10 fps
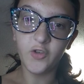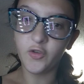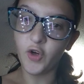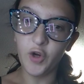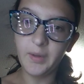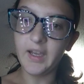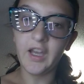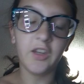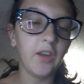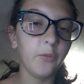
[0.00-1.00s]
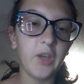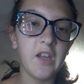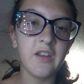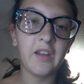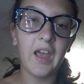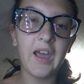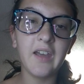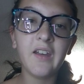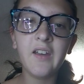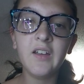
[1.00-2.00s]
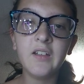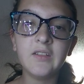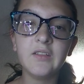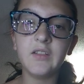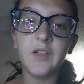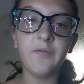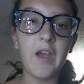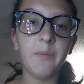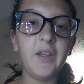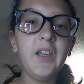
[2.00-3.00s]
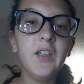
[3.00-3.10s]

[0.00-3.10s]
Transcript: group, I guess we can say, a family.